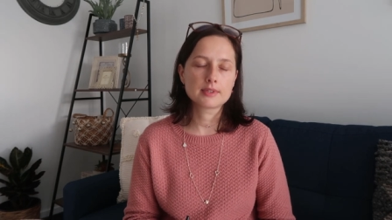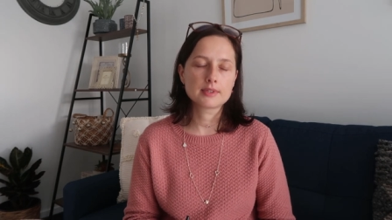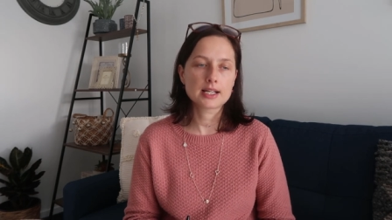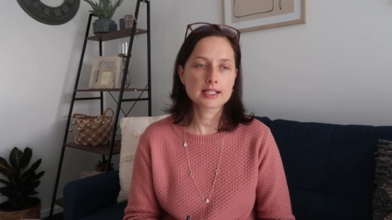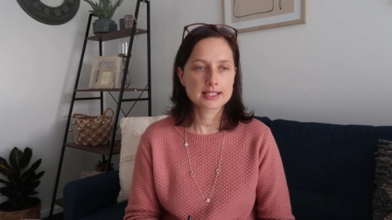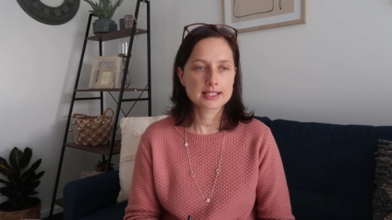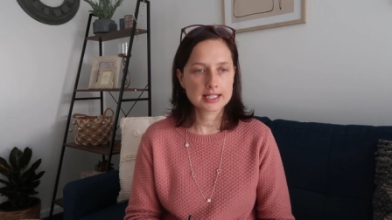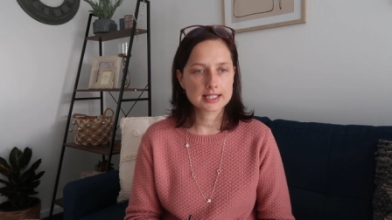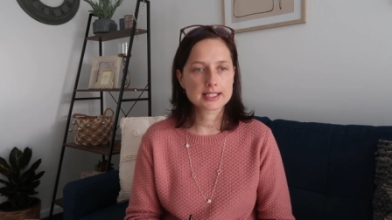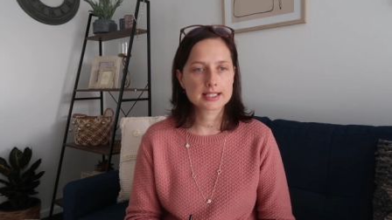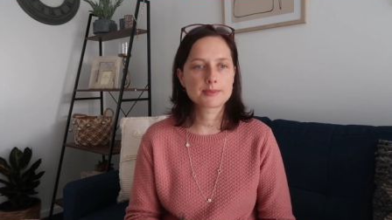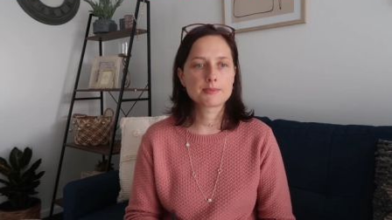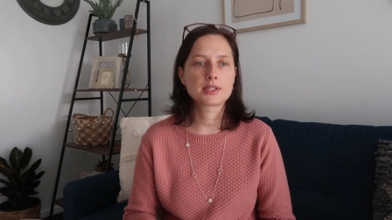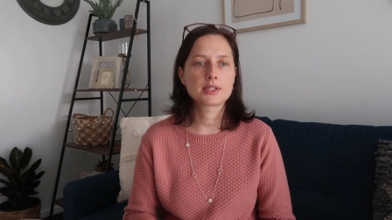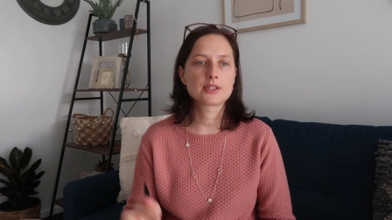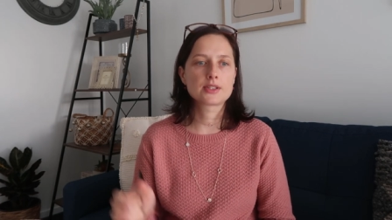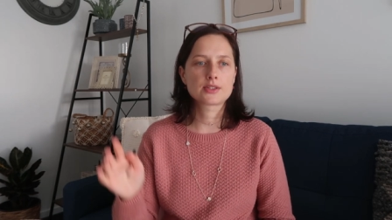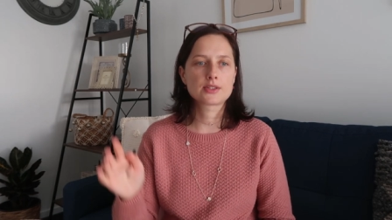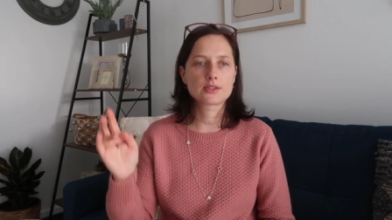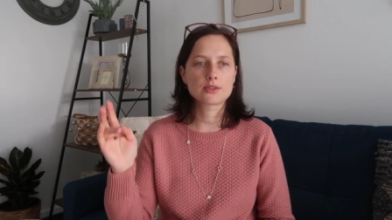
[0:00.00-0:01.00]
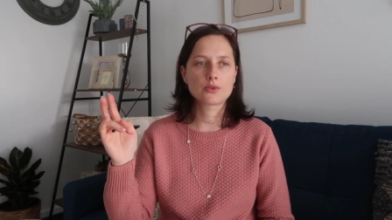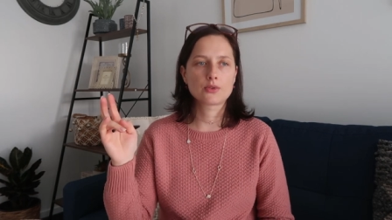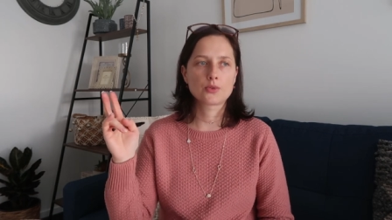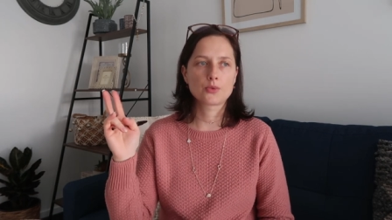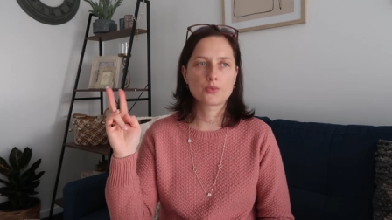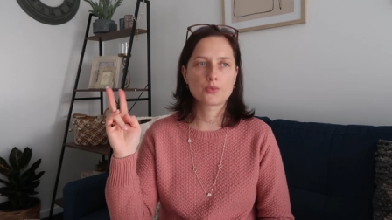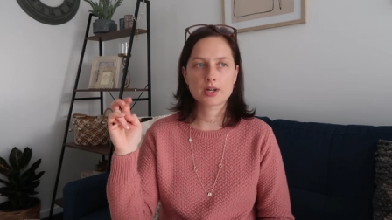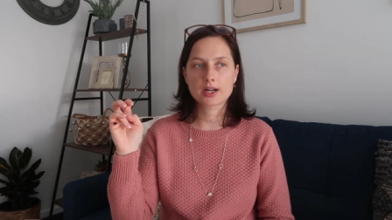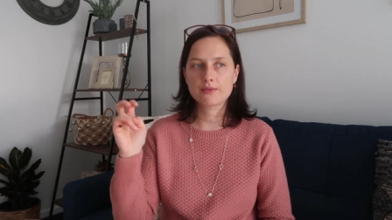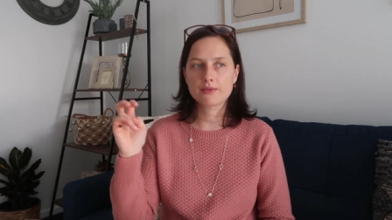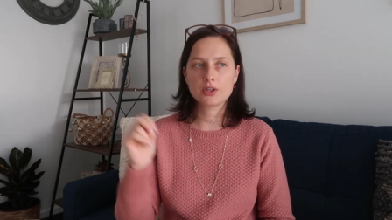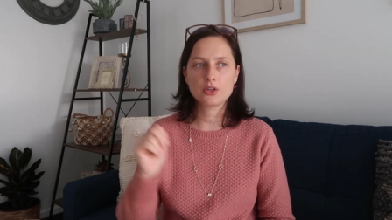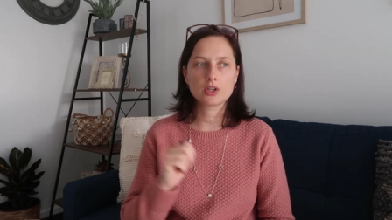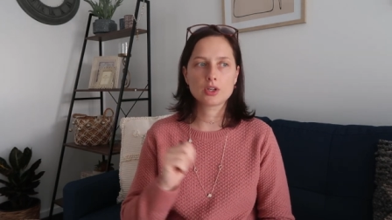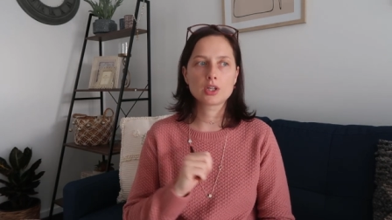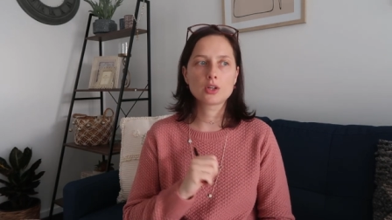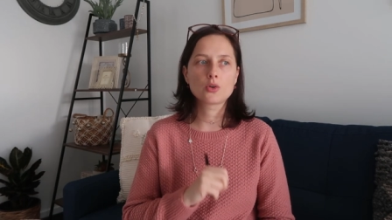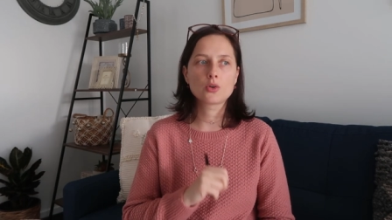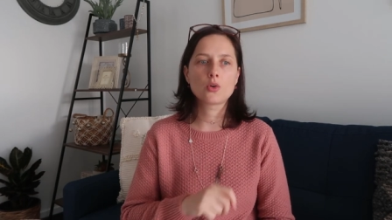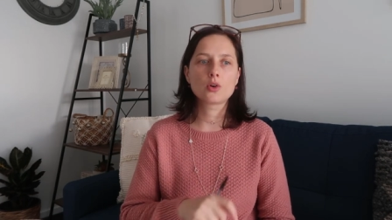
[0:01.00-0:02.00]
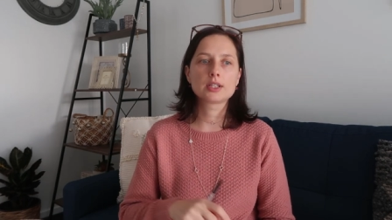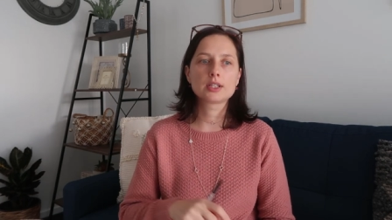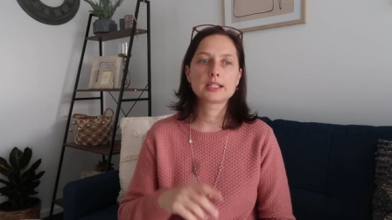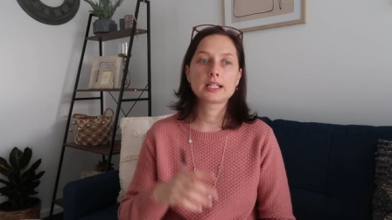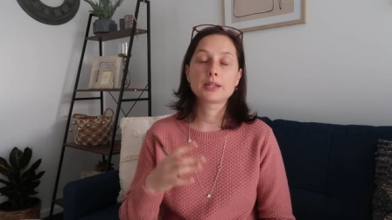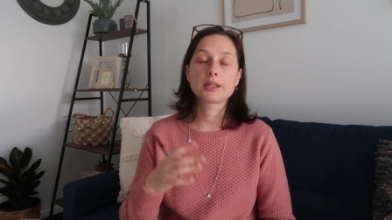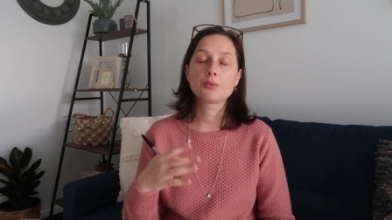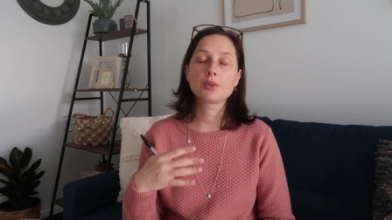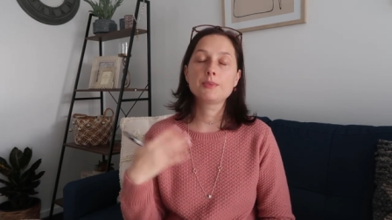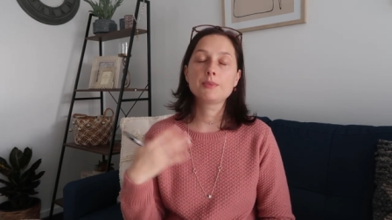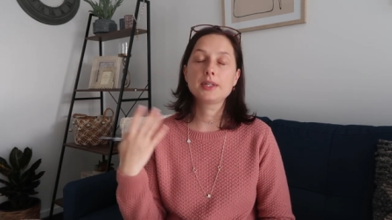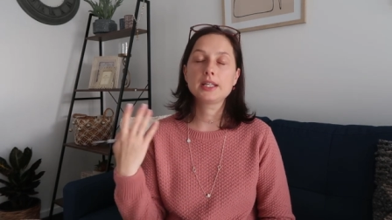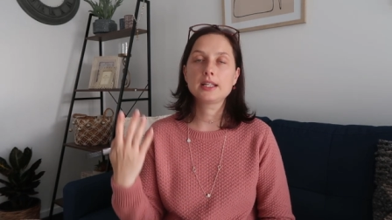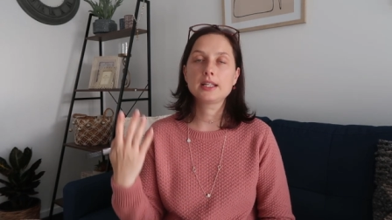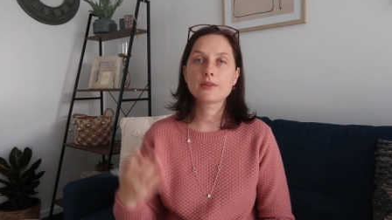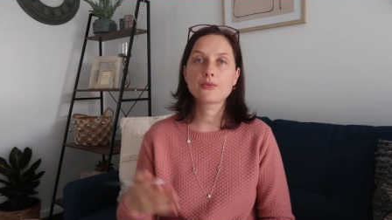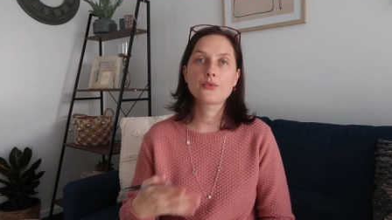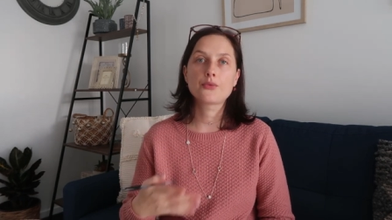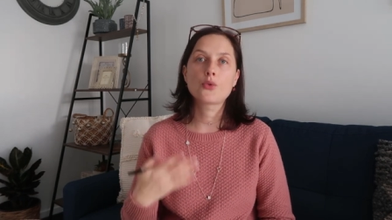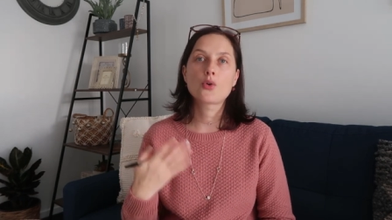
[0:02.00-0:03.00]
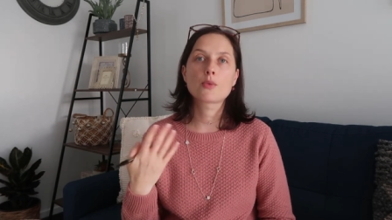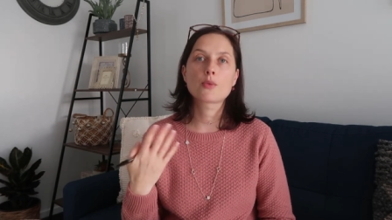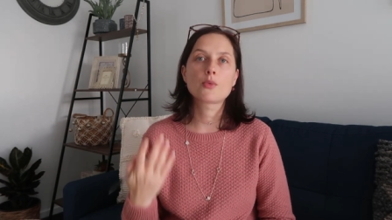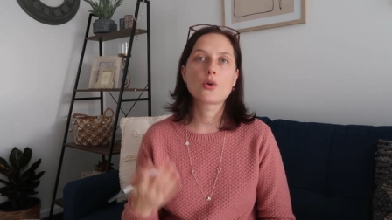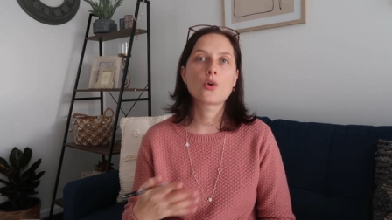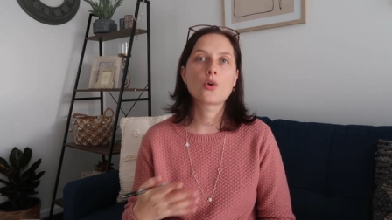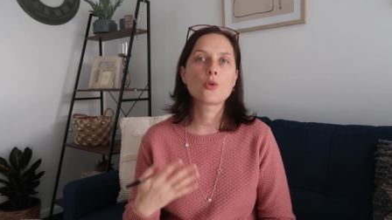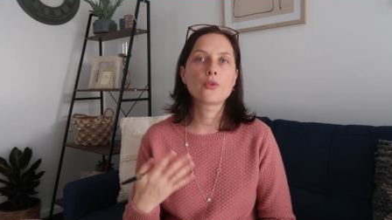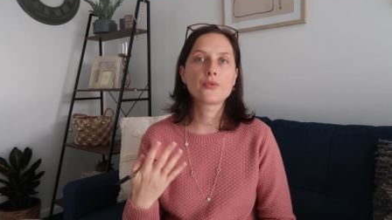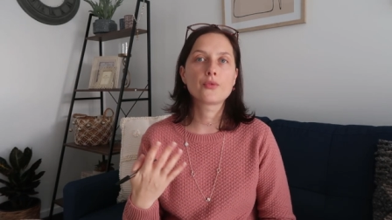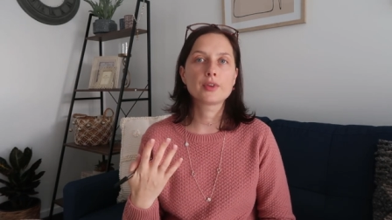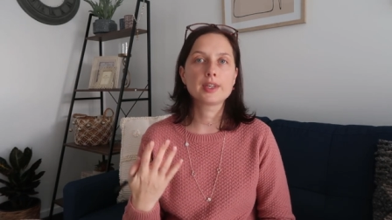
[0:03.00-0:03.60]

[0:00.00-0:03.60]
assessments, or whatever you can call it, that will be in a form of